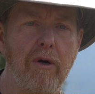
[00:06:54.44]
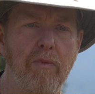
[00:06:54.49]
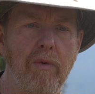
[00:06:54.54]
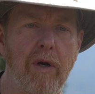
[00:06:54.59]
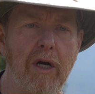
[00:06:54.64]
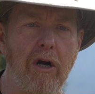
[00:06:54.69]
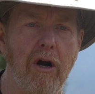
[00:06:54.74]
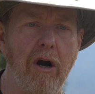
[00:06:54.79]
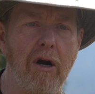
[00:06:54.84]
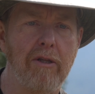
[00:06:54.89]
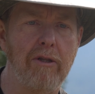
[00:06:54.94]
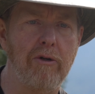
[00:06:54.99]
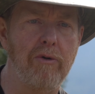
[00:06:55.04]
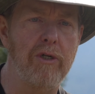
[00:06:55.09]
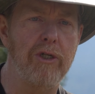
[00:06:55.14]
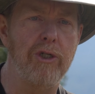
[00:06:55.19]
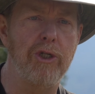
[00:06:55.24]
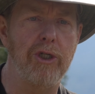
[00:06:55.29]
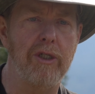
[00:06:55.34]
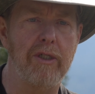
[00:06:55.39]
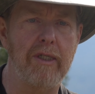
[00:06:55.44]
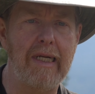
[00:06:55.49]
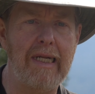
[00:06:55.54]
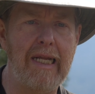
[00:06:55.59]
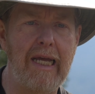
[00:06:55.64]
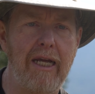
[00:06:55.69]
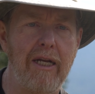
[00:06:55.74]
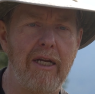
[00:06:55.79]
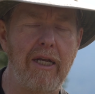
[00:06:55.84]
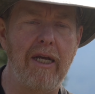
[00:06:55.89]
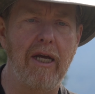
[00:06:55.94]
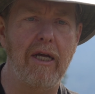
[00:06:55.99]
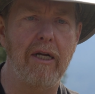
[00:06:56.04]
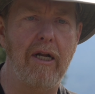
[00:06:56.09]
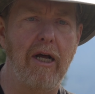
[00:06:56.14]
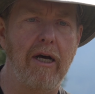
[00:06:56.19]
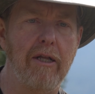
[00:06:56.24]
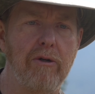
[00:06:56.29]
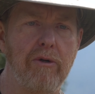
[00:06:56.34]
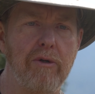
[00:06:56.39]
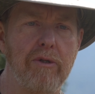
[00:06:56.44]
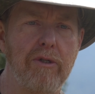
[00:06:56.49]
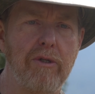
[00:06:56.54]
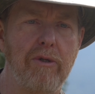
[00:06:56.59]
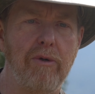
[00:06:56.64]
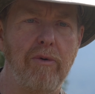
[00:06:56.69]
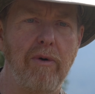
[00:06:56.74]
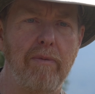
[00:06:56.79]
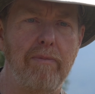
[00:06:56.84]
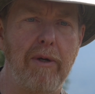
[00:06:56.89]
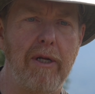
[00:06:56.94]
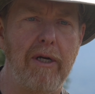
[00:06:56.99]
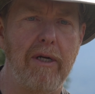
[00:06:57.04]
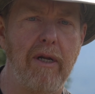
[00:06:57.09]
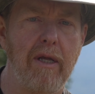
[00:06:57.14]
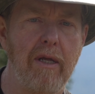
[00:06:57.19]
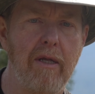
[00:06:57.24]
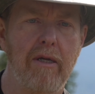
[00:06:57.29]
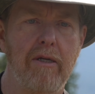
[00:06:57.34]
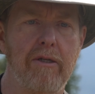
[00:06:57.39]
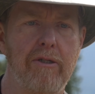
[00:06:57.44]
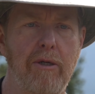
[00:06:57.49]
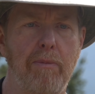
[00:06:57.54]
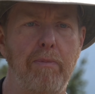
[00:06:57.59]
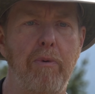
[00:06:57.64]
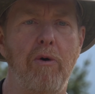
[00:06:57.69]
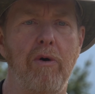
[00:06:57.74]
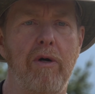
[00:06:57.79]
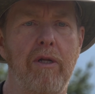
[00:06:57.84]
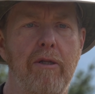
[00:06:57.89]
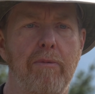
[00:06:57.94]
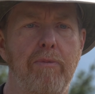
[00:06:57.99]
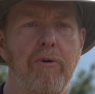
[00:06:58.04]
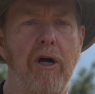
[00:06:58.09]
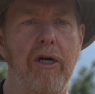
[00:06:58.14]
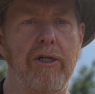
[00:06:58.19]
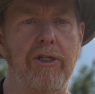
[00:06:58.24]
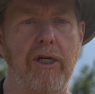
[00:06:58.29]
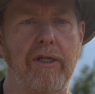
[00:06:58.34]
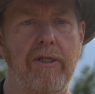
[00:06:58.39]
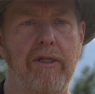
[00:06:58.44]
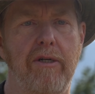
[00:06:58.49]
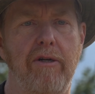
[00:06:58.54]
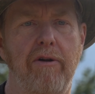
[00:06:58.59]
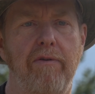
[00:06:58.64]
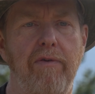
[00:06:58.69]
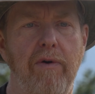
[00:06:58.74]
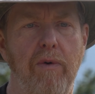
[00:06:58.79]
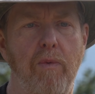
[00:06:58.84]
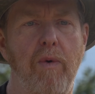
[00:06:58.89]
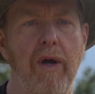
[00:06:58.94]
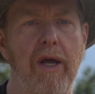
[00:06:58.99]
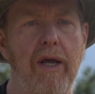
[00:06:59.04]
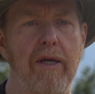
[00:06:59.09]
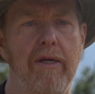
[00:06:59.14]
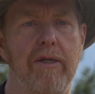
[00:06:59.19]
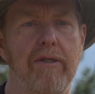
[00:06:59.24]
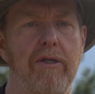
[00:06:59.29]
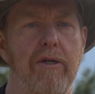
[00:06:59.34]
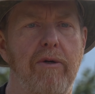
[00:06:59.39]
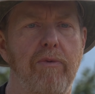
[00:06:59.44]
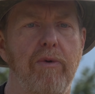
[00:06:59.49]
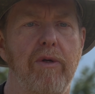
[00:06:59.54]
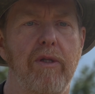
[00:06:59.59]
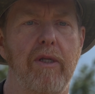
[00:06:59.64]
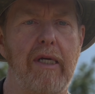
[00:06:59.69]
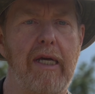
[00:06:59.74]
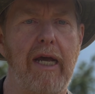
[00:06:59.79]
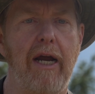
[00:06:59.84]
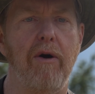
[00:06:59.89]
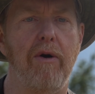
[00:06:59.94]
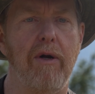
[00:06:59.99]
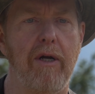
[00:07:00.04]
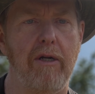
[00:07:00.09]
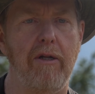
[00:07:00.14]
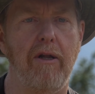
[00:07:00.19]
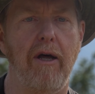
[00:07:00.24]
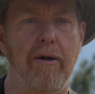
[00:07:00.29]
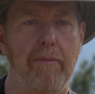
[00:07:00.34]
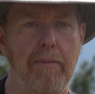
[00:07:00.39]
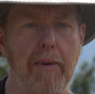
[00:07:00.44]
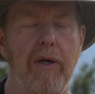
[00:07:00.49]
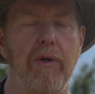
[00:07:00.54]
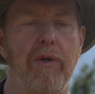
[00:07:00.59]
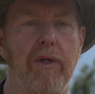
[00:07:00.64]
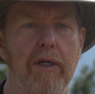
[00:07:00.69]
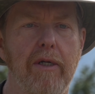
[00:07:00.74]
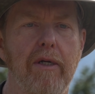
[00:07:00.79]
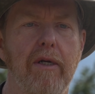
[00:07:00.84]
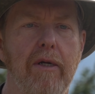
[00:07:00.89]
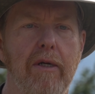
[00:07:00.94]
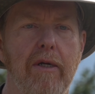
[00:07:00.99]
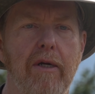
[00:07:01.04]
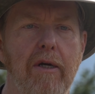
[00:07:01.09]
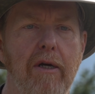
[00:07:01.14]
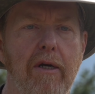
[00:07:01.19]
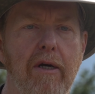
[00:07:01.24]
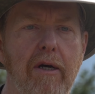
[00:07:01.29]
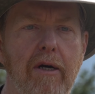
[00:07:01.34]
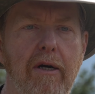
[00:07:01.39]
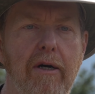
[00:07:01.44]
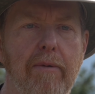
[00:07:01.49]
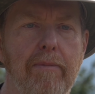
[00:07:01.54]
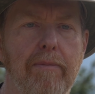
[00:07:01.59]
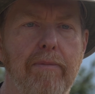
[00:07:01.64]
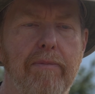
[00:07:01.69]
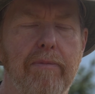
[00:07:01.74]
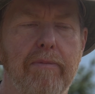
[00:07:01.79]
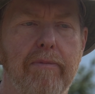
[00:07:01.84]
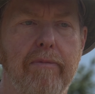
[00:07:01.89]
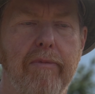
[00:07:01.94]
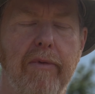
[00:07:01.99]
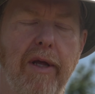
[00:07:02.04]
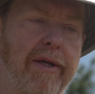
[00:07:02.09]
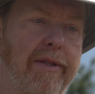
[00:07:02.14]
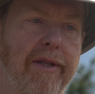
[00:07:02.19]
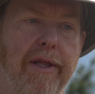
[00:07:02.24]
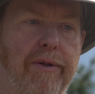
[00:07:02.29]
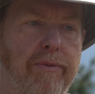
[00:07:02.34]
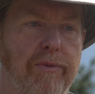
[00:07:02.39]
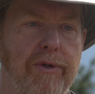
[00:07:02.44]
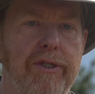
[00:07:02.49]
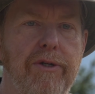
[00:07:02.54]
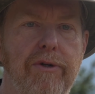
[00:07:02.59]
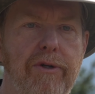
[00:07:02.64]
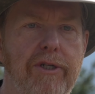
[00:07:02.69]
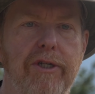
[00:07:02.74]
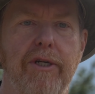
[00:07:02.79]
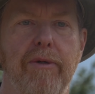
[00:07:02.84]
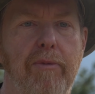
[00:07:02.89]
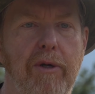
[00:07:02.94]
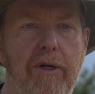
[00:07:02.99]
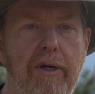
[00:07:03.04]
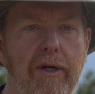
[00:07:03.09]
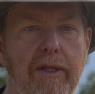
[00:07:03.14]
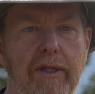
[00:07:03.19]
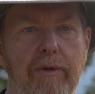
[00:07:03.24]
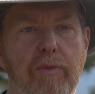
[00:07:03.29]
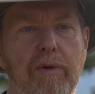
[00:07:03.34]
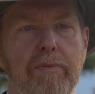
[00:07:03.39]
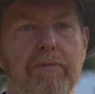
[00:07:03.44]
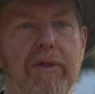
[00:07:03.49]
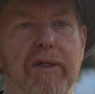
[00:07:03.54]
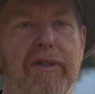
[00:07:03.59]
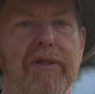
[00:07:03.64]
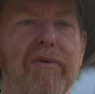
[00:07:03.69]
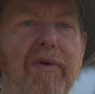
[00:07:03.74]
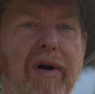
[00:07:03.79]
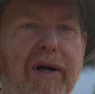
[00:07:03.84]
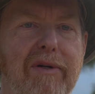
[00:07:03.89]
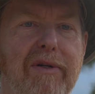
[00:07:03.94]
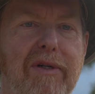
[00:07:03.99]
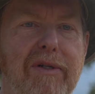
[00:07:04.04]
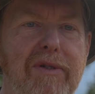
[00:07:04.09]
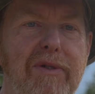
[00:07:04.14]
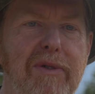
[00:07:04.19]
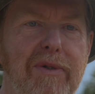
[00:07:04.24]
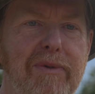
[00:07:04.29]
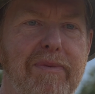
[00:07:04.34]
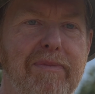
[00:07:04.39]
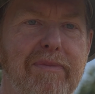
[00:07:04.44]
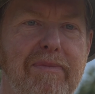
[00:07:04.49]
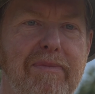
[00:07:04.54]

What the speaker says: Rick Arthur and Jill Delaney and others who have been supporting the project in different ways and really caring a lot about it. And then the research community that we built around it too.